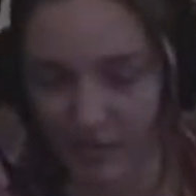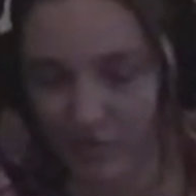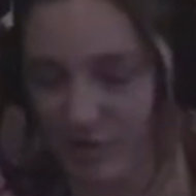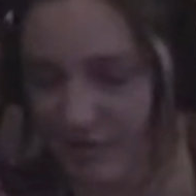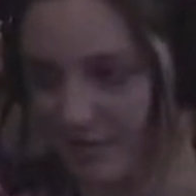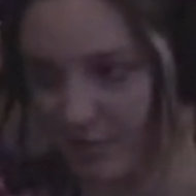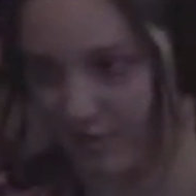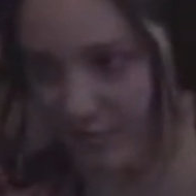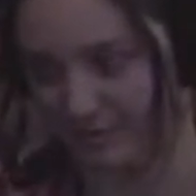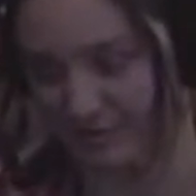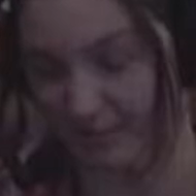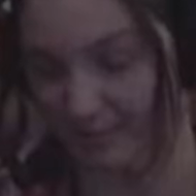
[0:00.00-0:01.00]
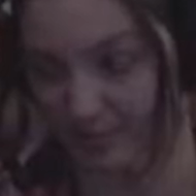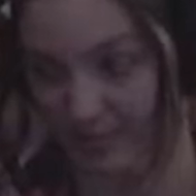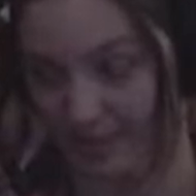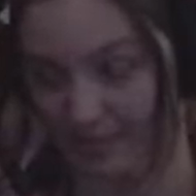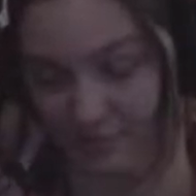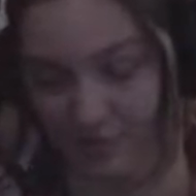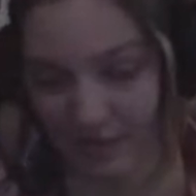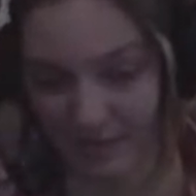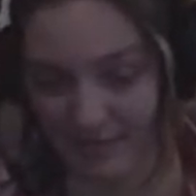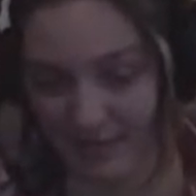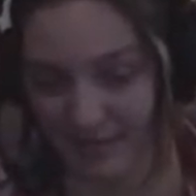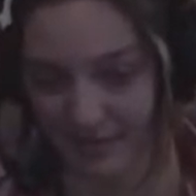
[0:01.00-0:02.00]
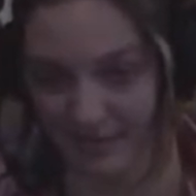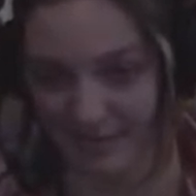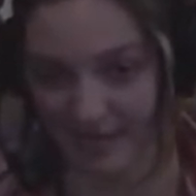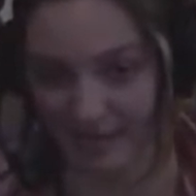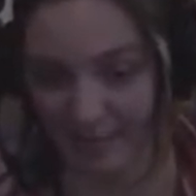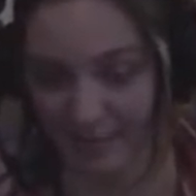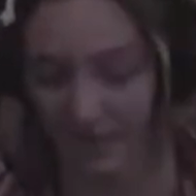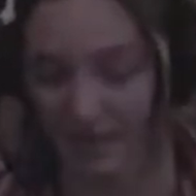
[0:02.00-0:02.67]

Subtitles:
she's the ultimate team player. John's had an exam